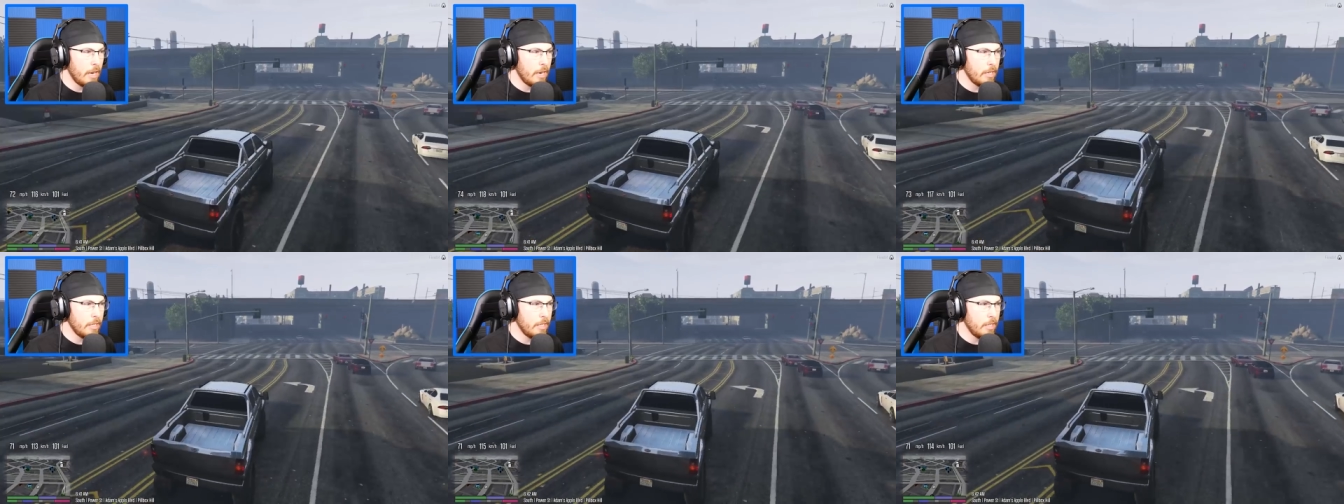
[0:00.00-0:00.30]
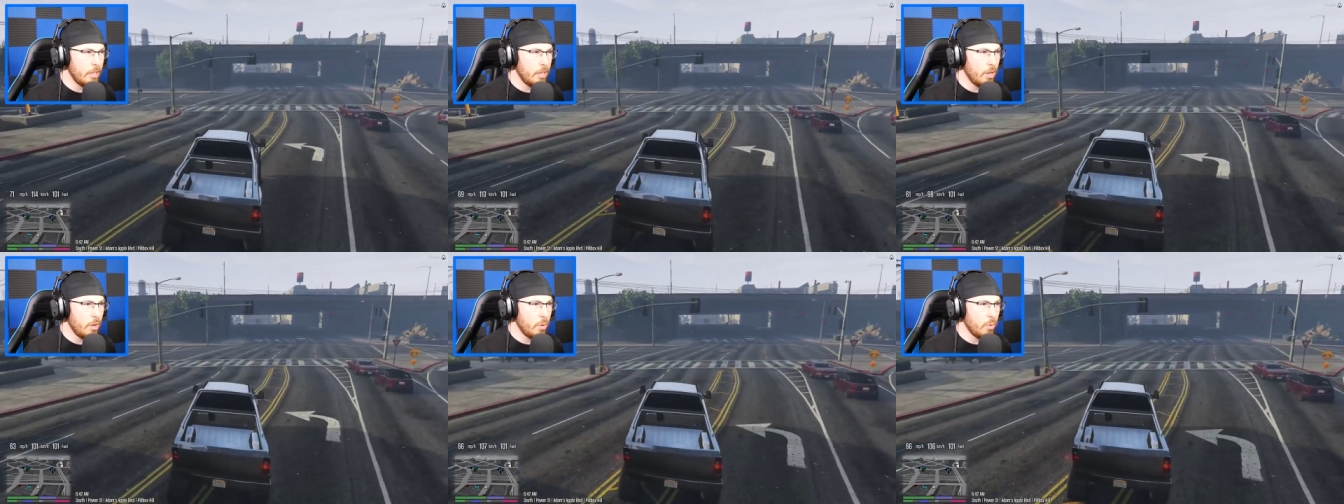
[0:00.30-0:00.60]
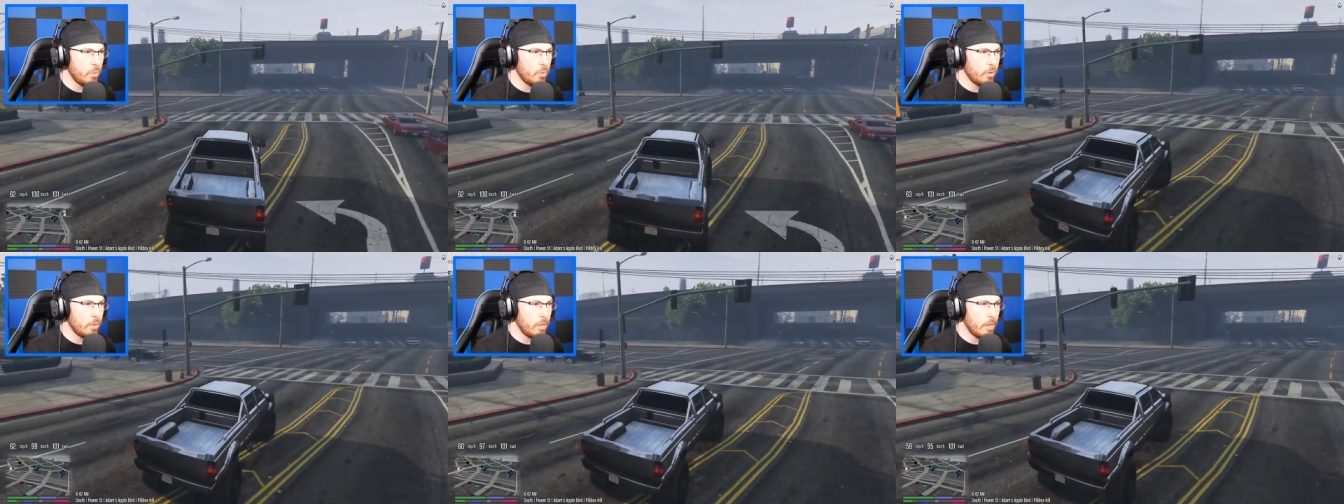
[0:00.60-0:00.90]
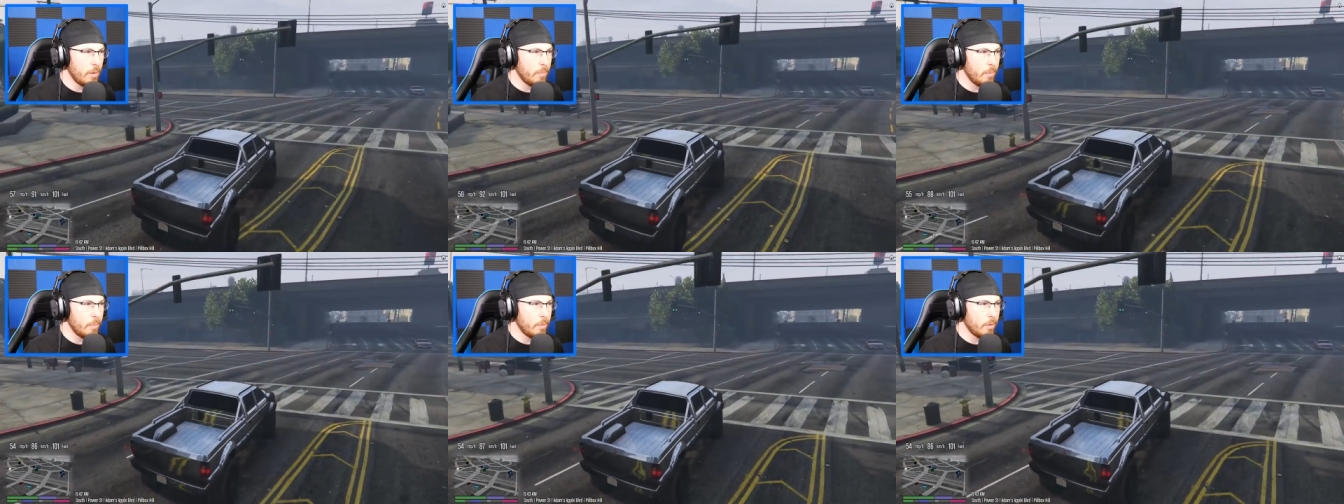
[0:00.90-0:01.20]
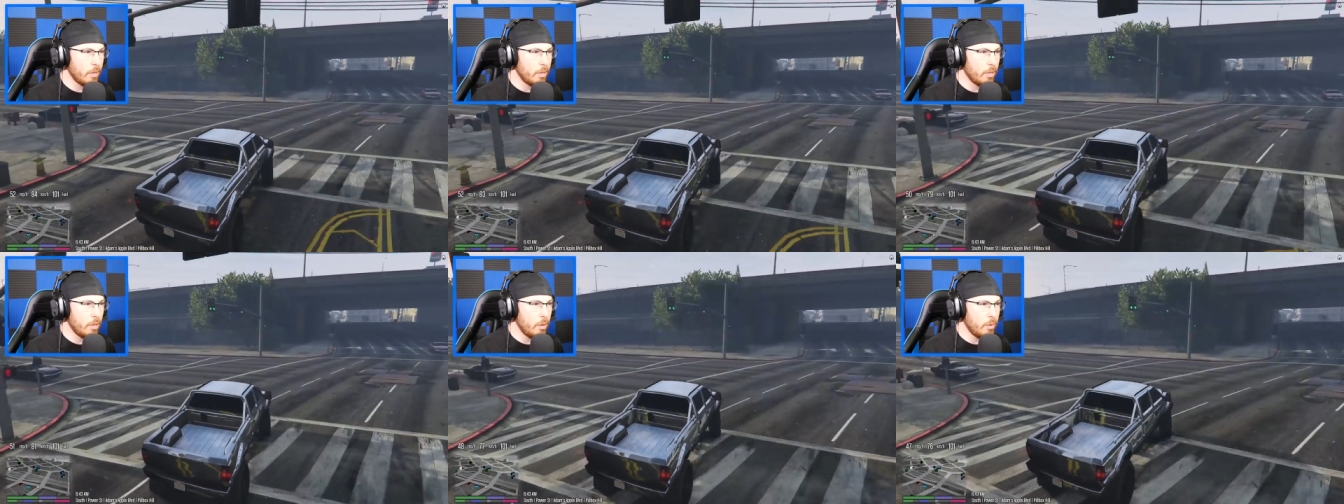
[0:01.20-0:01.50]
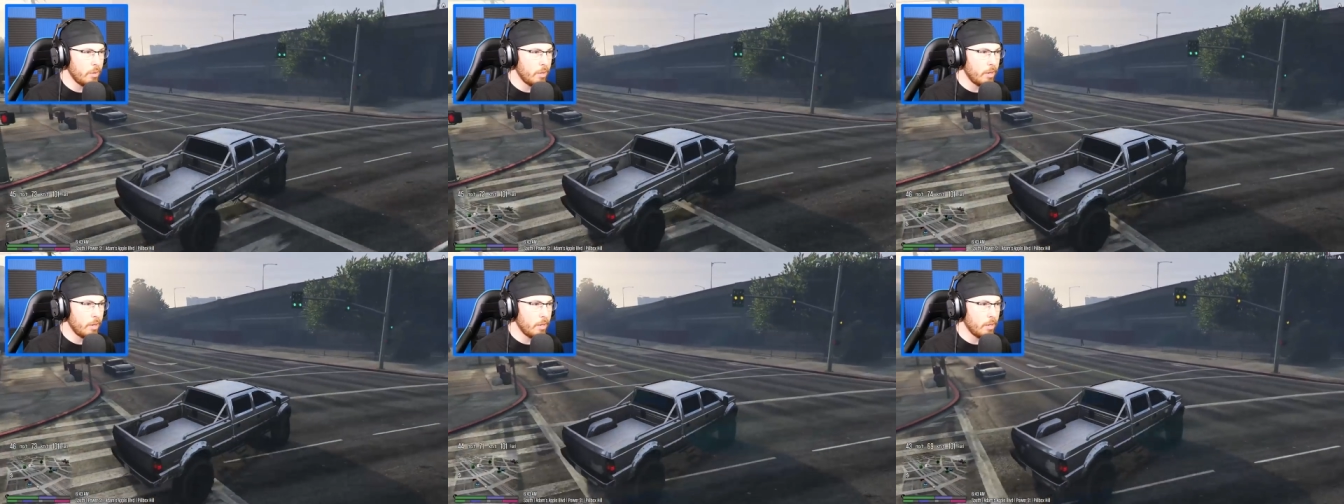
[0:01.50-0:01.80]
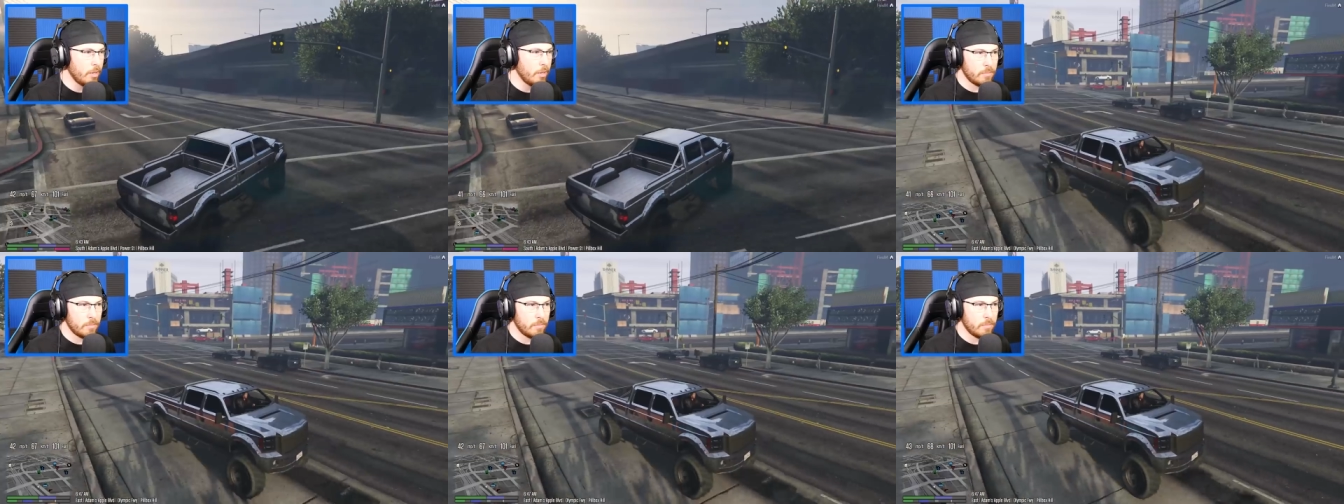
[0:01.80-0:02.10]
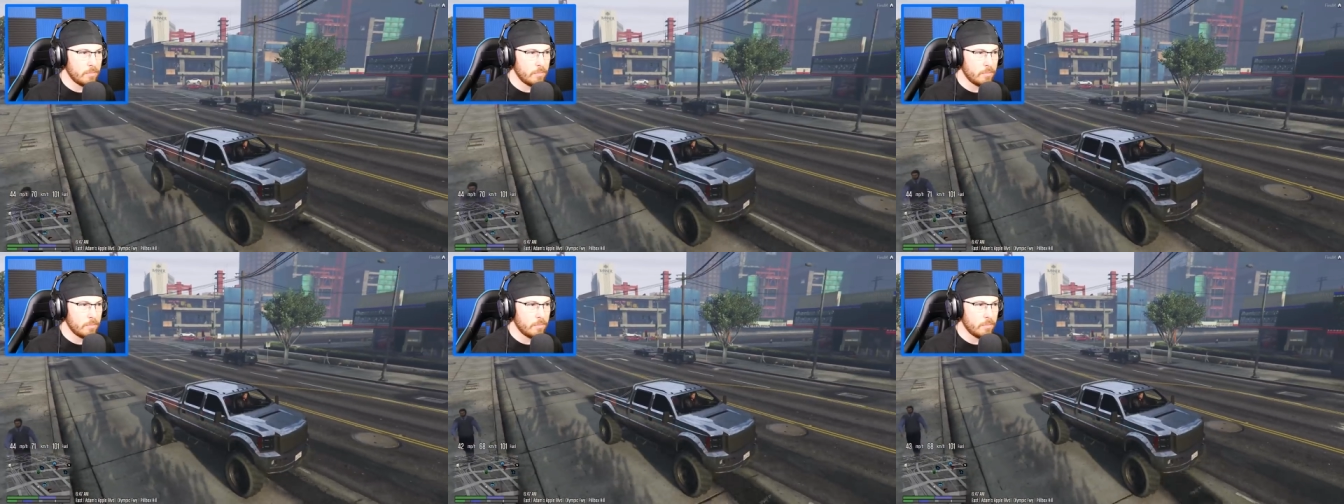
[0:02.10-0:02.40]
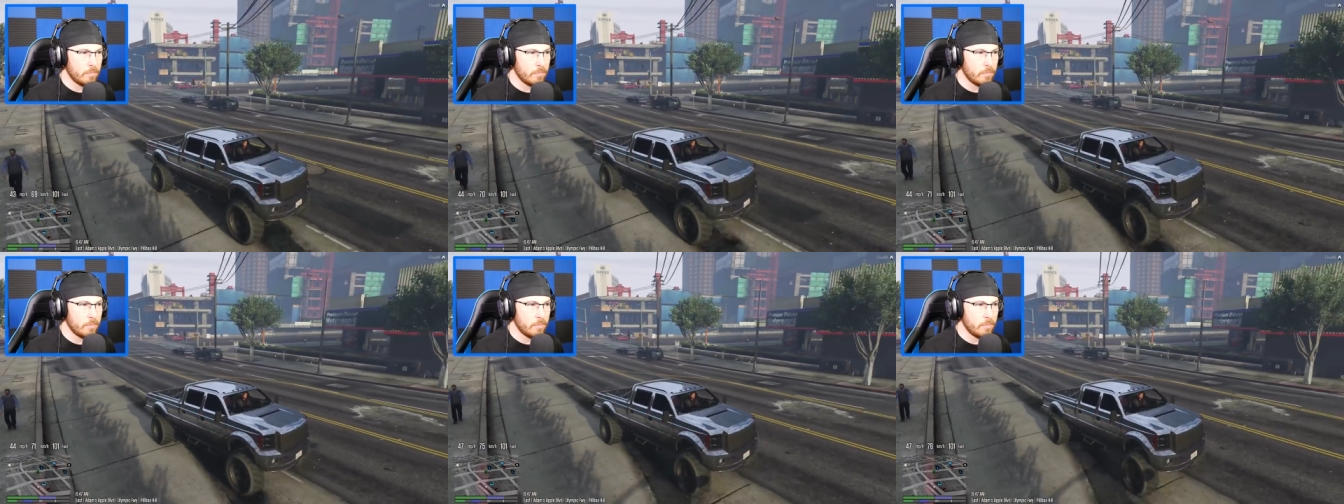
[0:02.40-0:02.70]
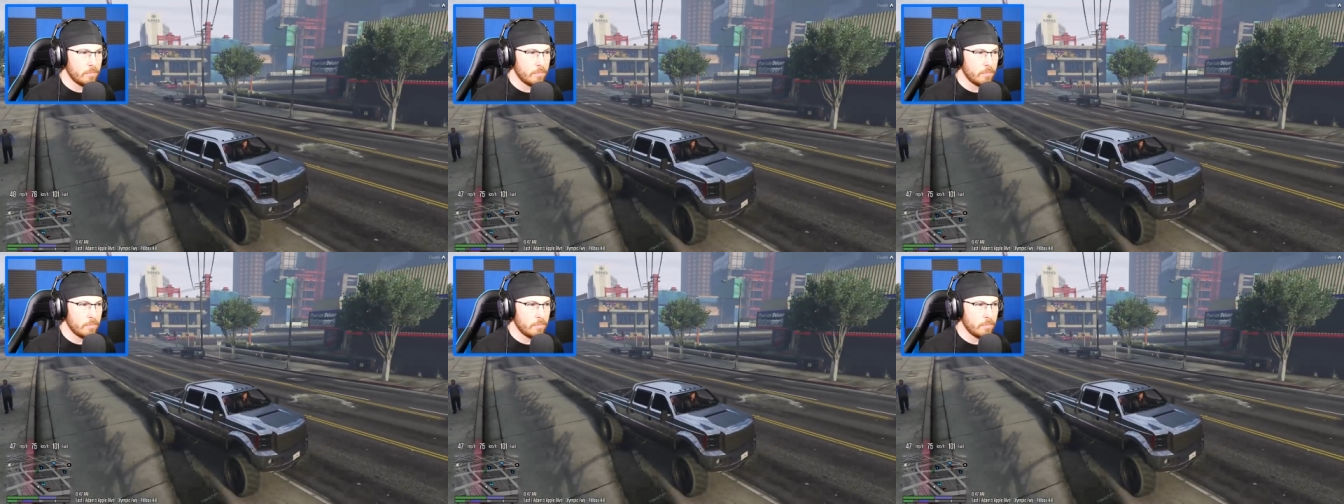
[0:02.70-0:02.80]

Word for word: How did he know that we were going to go there? I don't know, me.